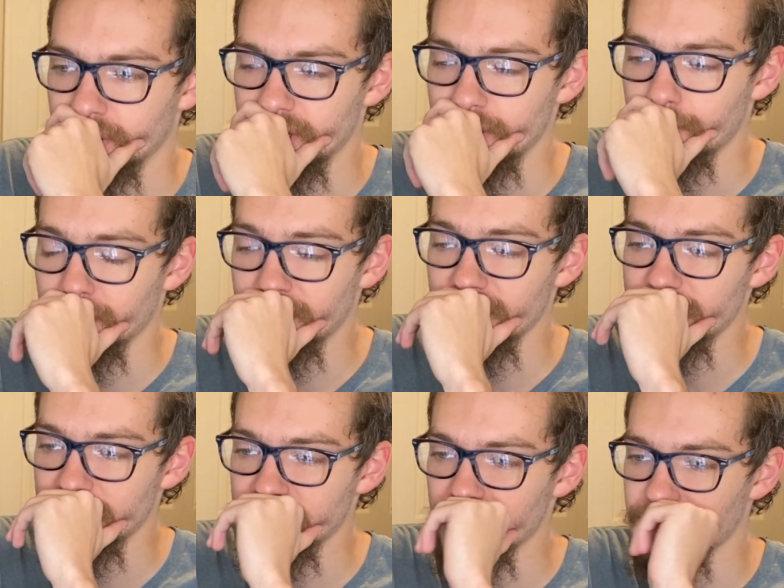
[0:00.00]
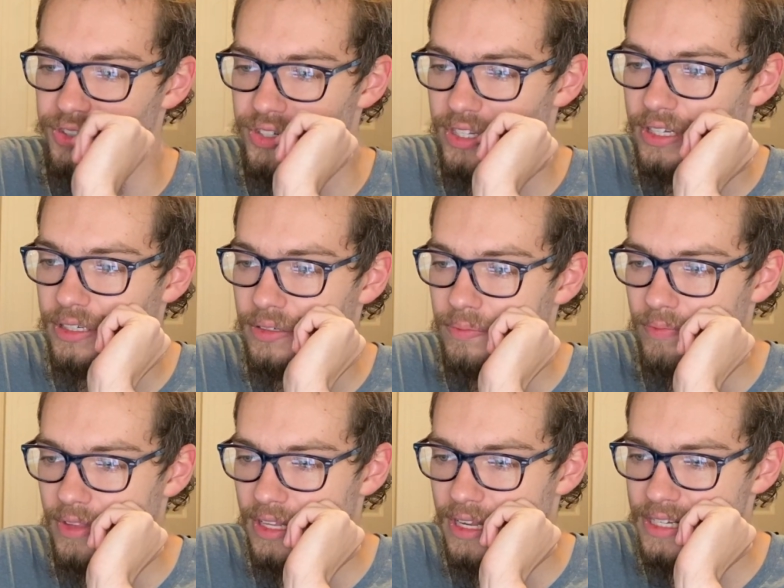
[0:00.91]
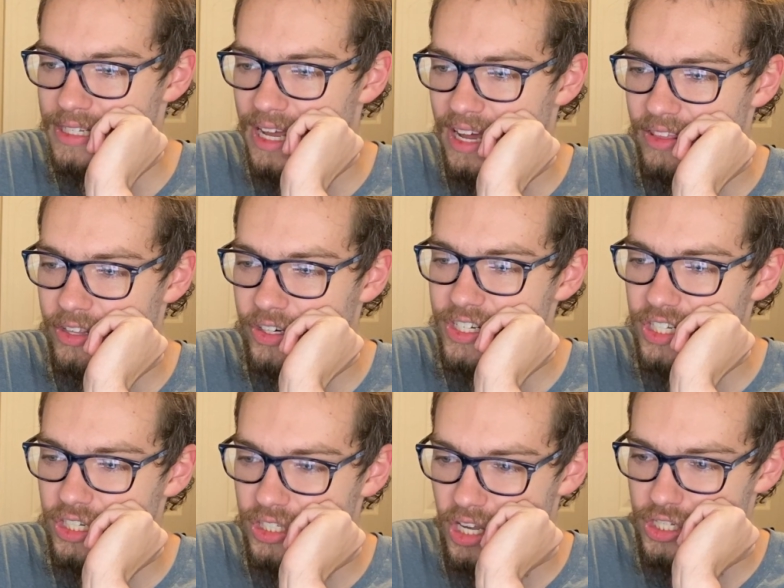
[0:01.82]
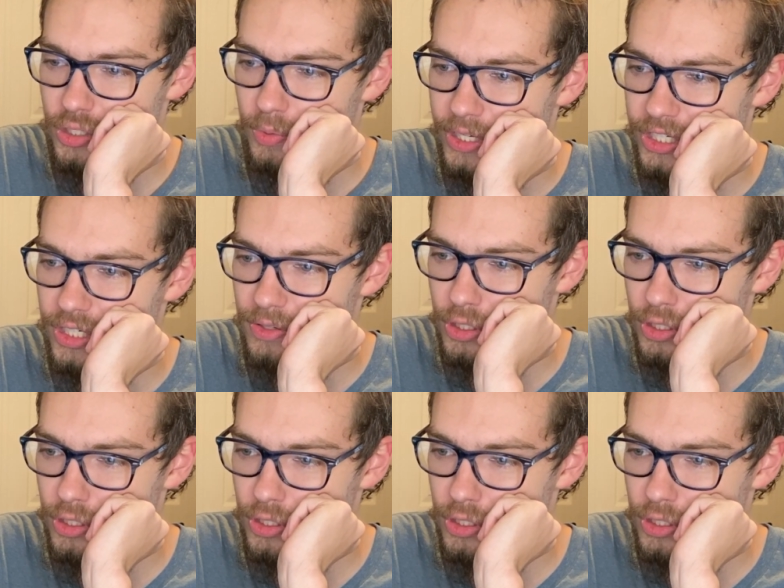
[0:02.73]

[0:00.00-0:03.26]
But this is interesting, is that there is a Dusk Witch.